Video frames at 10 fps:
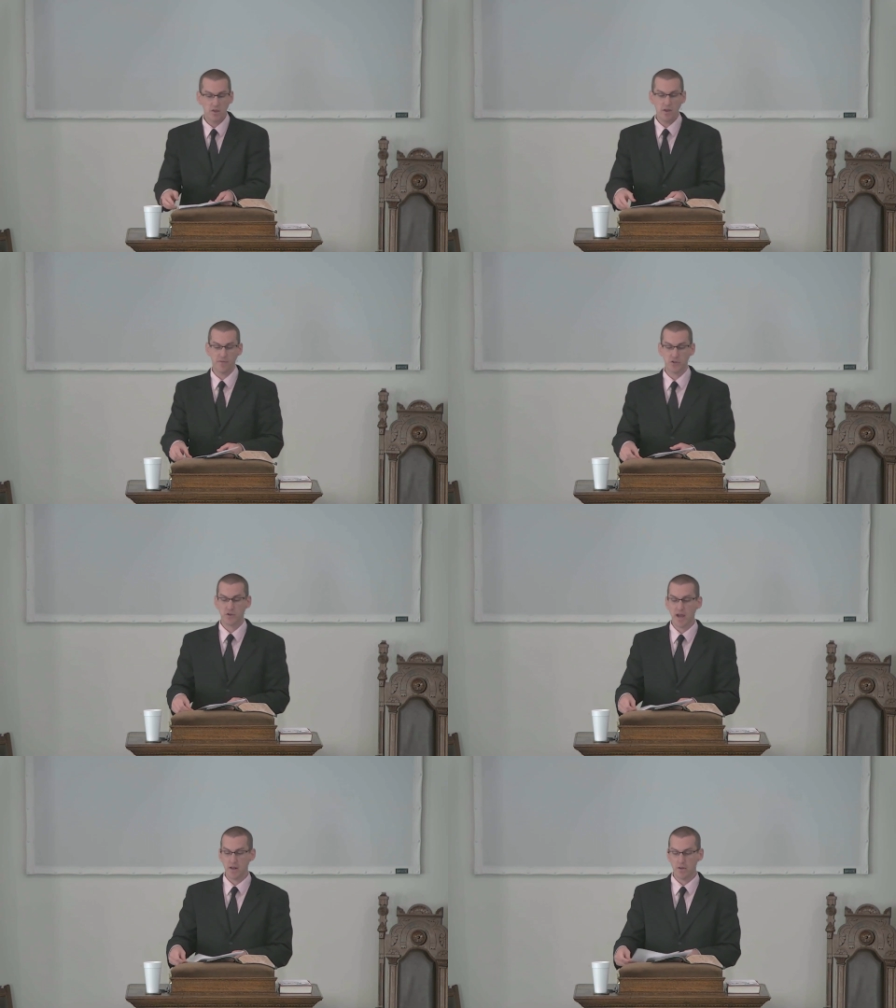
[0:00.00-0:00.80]
You ever
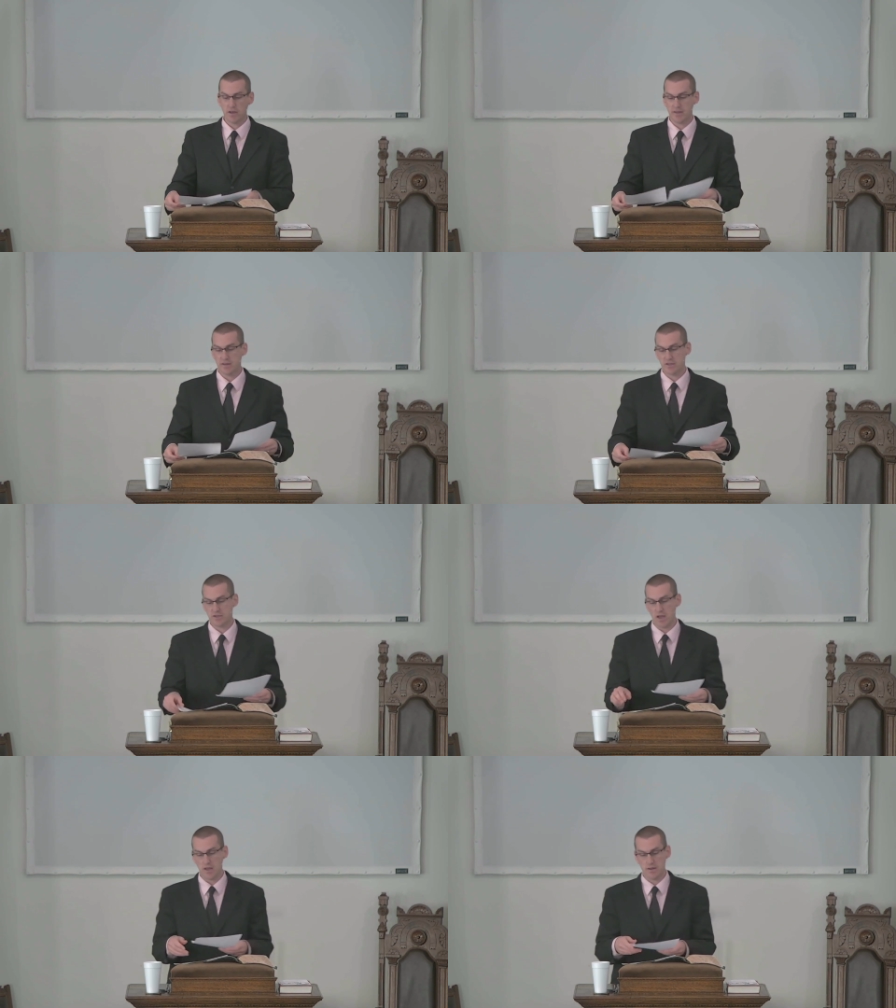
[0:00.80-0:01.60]
try to look at the
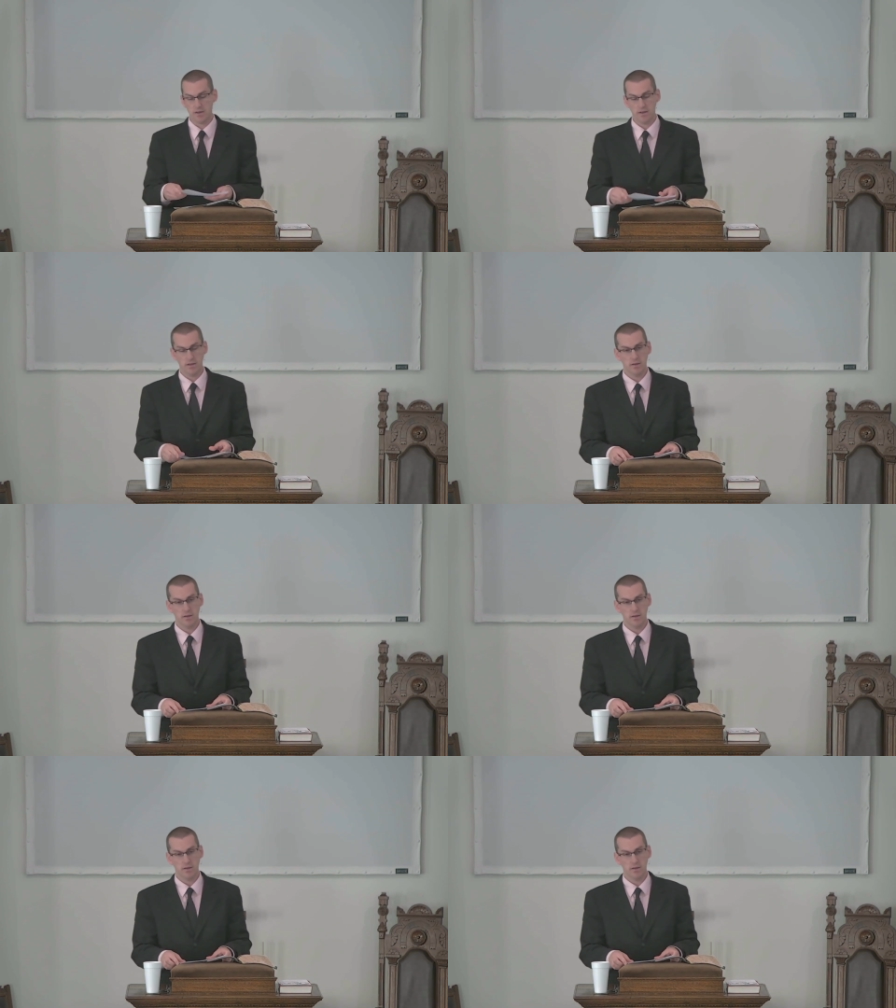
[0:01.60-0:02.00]
sun